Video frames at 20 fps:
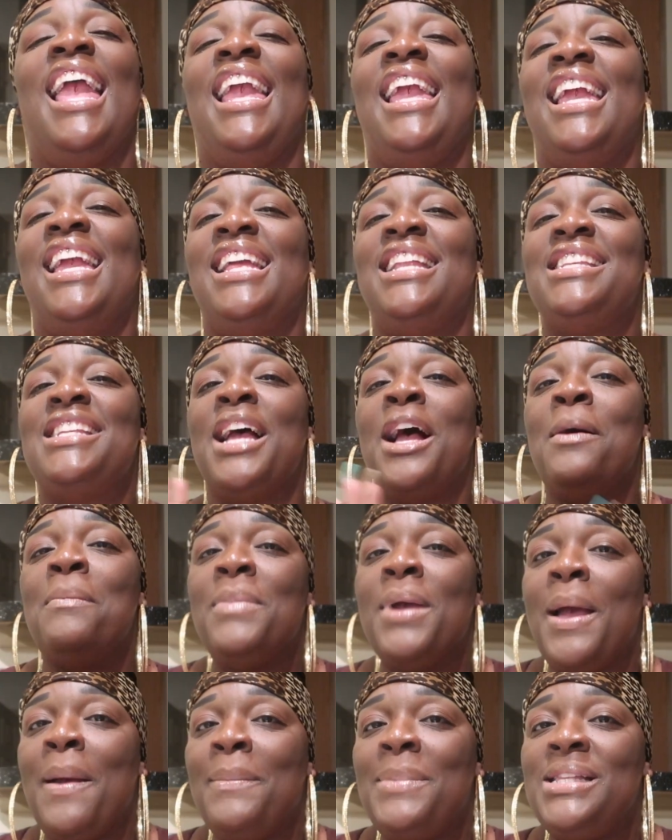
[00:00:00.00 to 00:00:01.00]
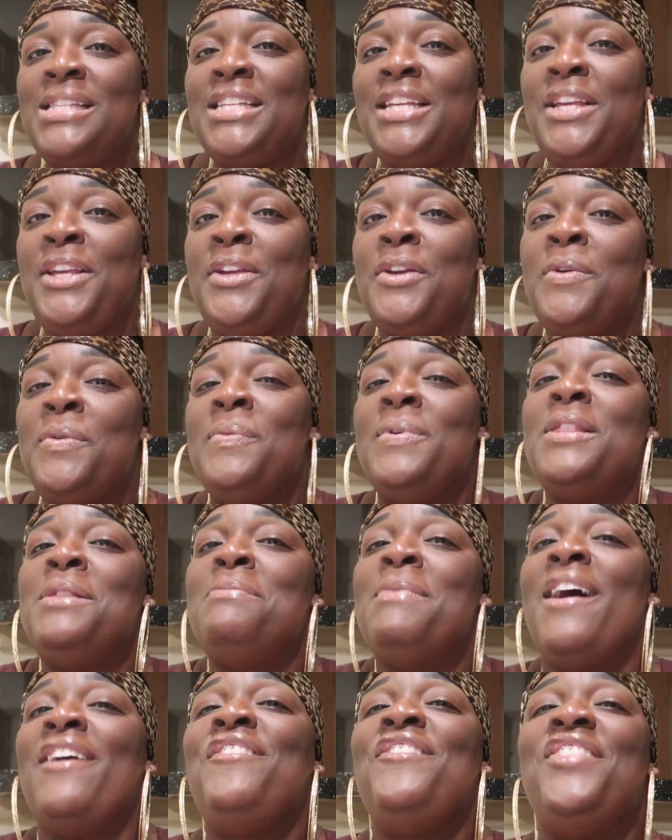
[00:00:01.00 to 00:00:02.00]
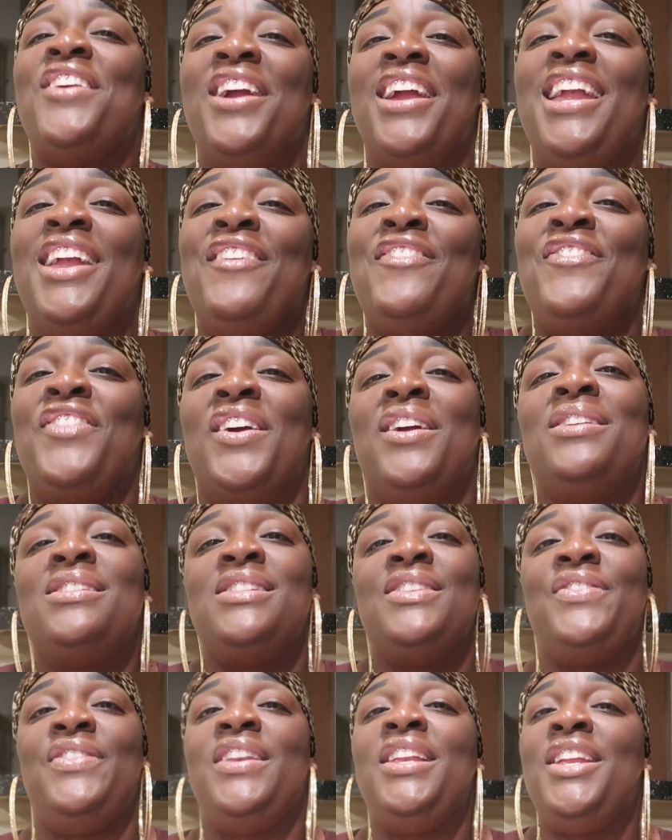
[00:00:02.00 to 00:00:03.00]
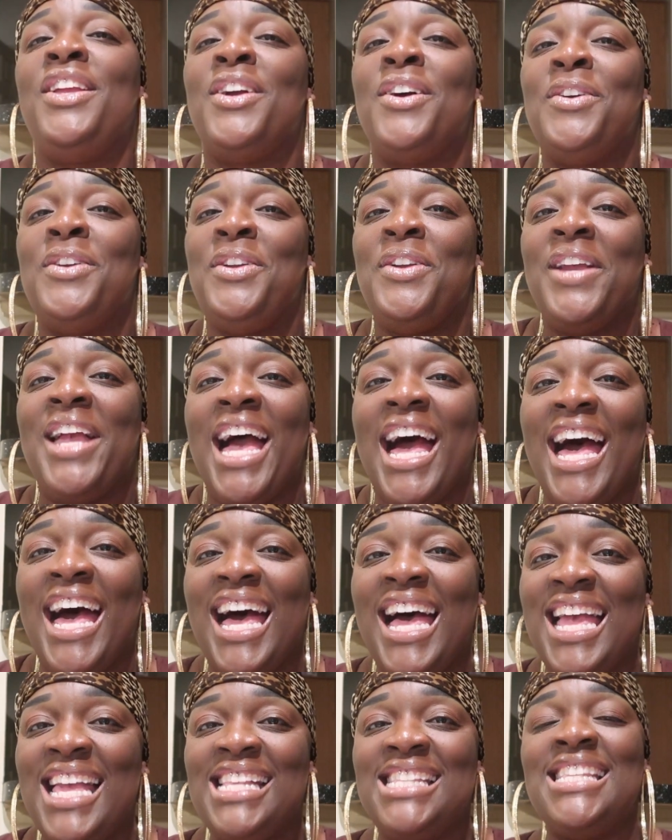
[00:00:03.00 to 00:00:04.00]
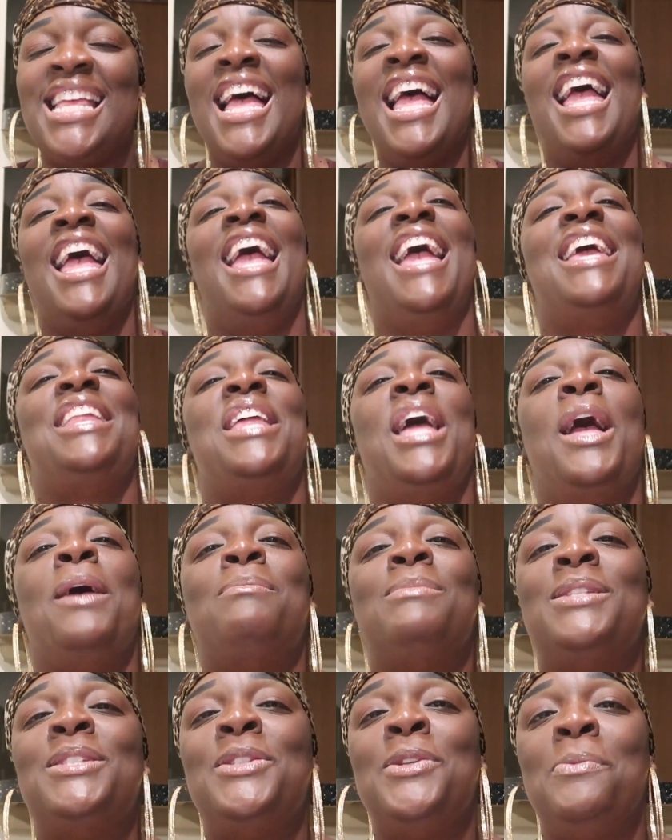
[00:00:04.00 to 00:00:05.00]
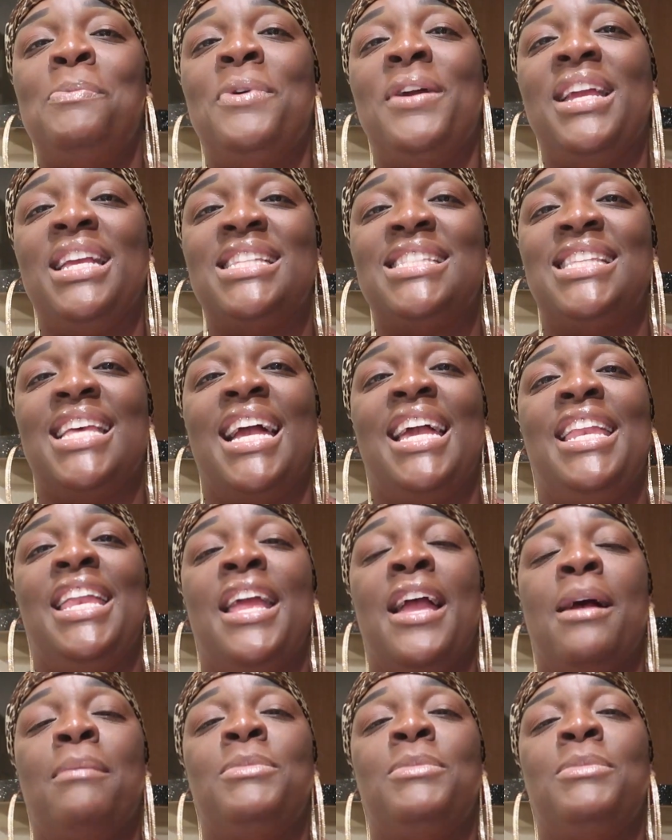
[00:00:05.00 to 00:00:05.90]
and I'm coming to you with my very first video, you guys, and I'm super excited.